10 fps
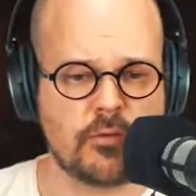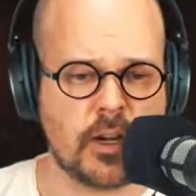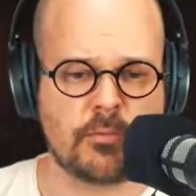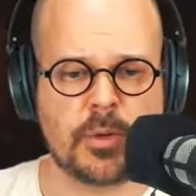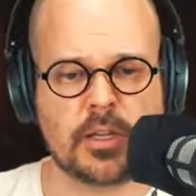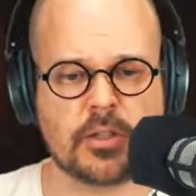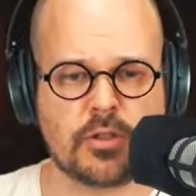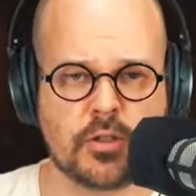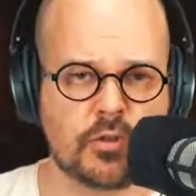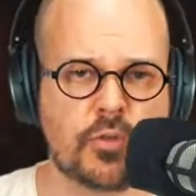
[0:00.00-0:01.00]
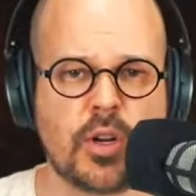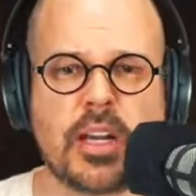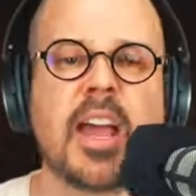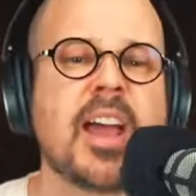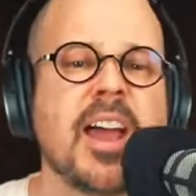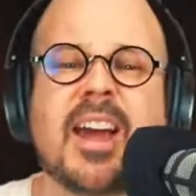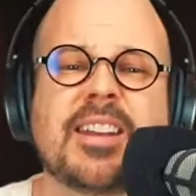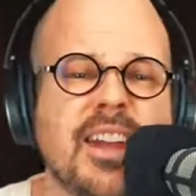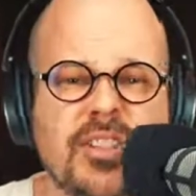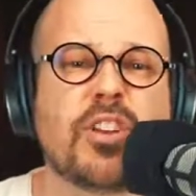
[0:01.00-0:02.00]
5 minutes too early, and
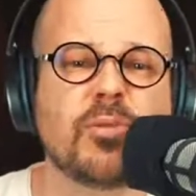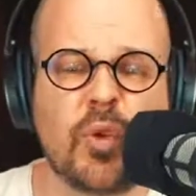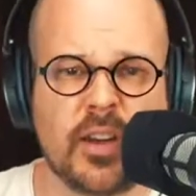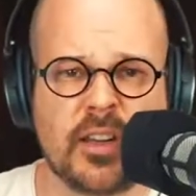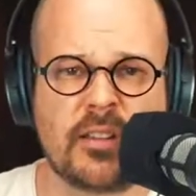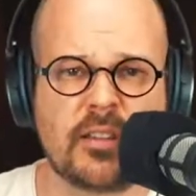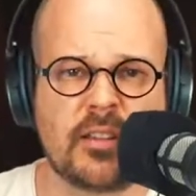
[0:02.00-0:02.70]
that's not working.